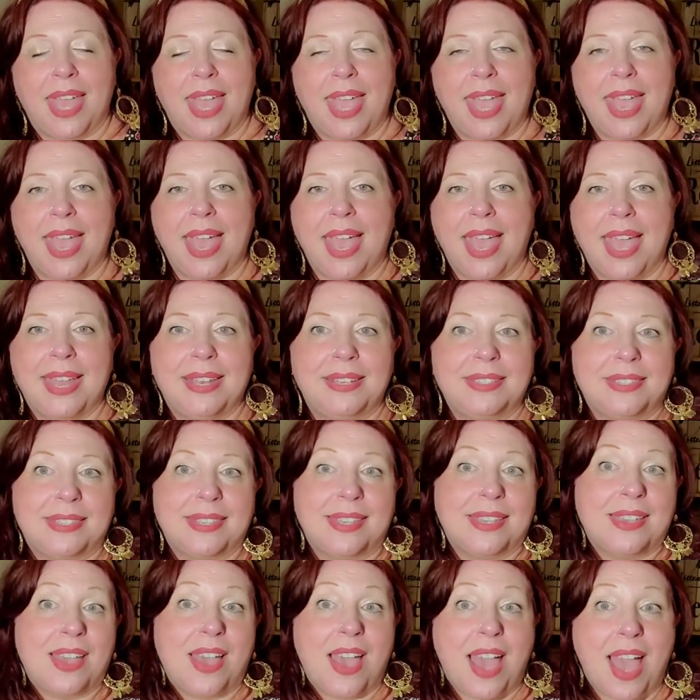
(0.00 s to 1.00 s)
And
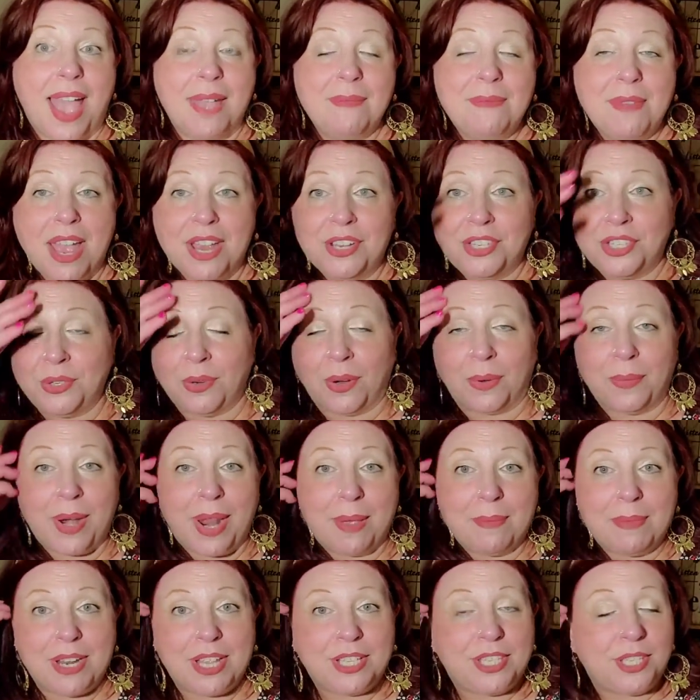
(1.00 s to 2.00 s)
I'm not sure what
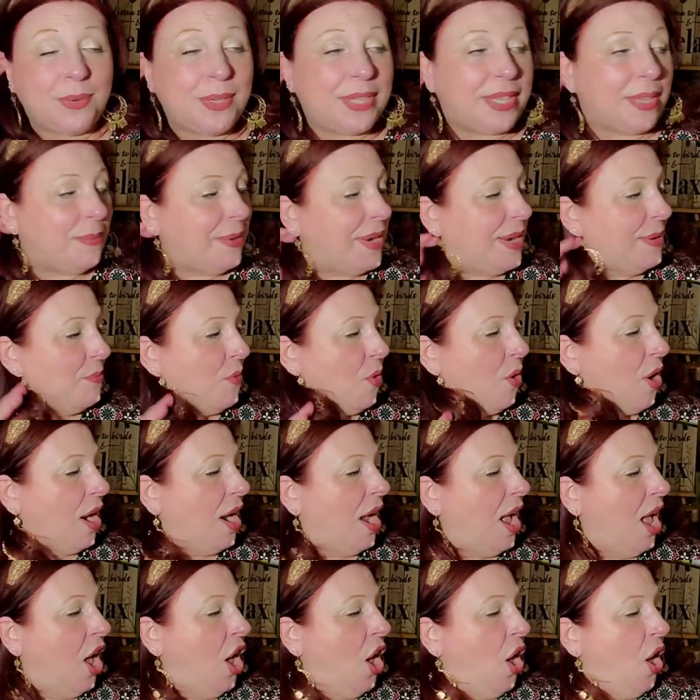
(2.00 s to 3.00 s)
I'm going to do with them anymore.